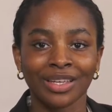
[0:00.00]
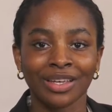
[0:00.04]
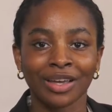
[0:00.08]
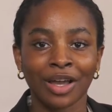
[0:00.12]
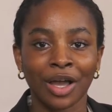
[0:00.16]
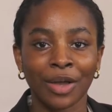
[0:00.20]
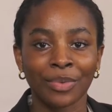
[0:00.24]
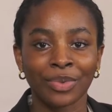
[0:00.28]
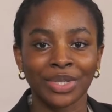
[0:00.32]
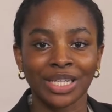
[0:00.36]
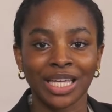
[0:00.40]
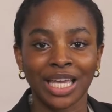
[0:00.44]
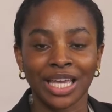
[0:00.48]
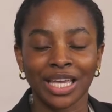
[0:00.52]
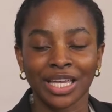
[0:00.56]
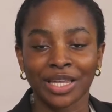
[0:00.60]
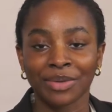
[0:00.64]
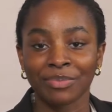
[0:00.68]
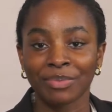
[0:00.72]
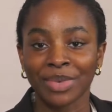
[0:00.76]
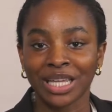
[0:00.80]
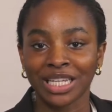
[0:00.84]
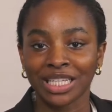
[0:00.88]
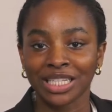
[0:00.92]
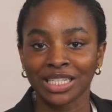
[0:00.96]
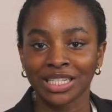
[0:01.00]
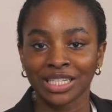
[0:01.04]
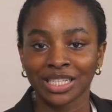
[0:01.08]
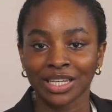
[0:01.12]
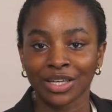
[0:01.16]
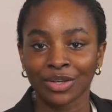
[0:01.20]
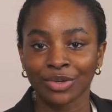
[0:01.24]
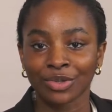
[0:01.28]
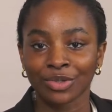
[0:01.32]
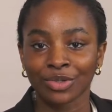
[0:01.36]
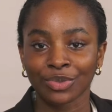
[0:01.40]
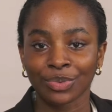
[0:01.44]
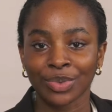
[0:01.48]
I would gain many
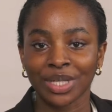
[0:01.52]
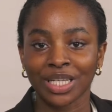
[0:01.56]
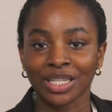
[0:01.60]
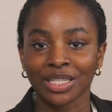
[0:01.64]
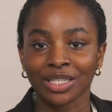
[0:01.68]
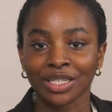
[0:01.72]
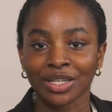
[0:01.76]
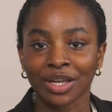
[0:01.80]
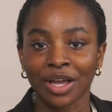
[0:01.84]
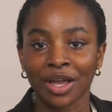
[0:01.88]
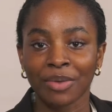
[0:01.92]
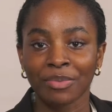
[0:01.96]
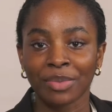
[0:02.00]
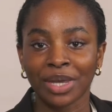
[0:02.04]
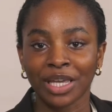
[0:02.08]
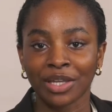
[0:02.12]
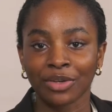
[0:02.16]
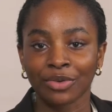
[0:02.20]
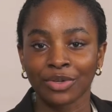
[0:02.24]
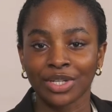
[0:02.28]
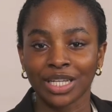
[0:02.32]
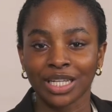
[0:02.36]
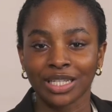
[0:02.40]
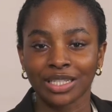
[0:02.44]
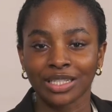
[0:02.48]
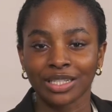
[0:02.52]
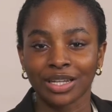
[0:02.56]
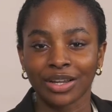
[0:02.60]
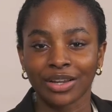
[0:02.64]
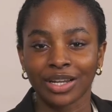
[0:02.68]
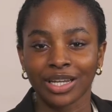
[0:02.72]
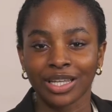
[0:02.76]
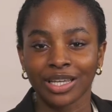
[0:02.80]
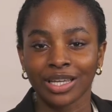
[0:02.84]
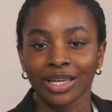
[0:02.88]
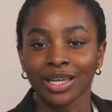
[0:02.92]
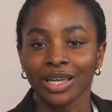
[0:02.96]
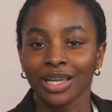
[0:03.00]
skills which I may not
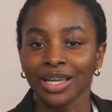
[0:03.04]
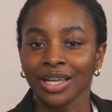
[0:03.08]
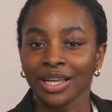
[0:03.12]
necessarily